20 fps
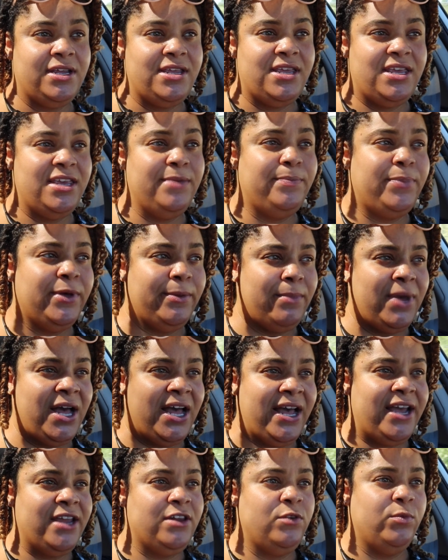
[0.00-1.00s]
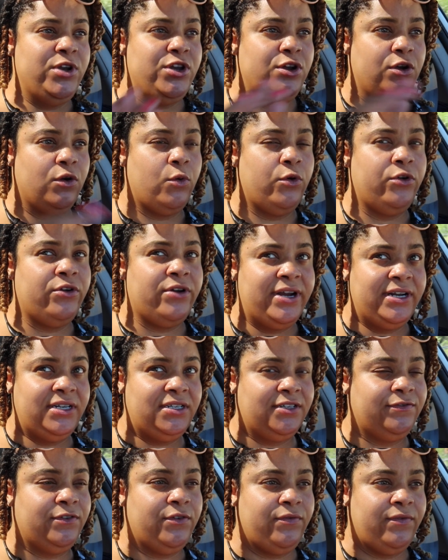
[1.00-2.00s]
keep in mind when you're ordering
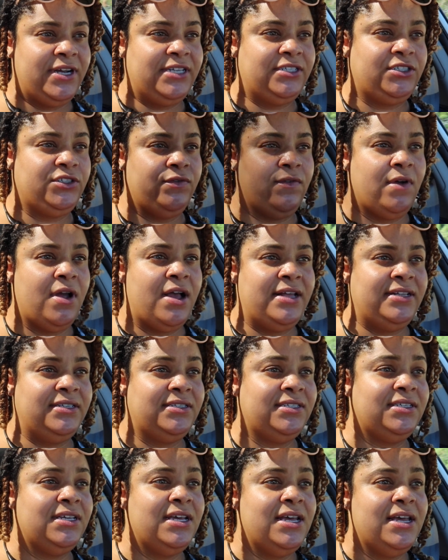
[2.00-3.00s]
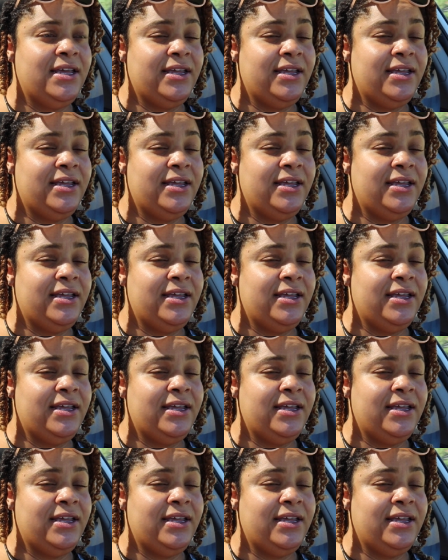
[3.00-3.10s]
different restaurants,